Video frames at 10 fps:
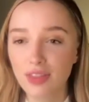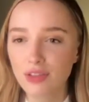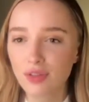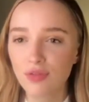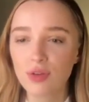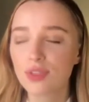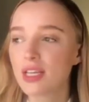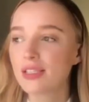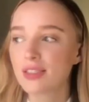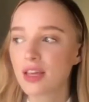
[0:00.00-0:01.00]
there's a few
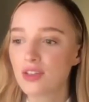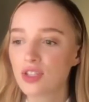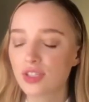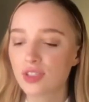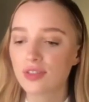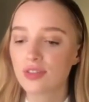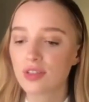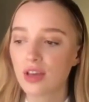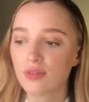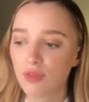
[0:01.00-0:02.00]
scenes that are just,
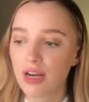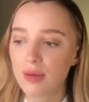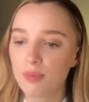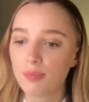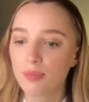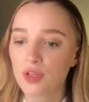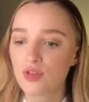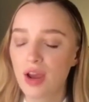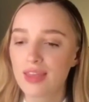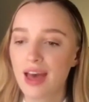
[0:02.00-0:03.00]
that really
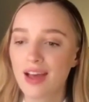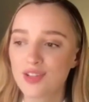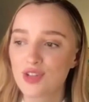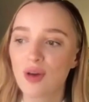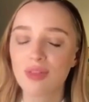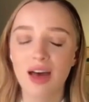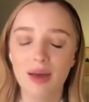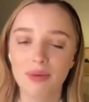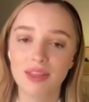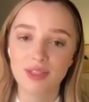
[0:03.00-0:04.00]
portray that and show
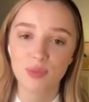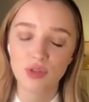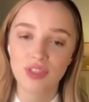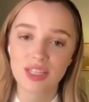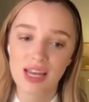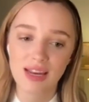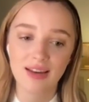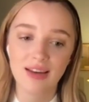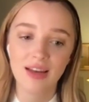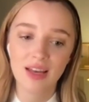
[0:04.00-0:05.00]
that. I mean, there's one
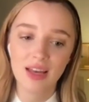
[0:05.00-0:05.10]
scene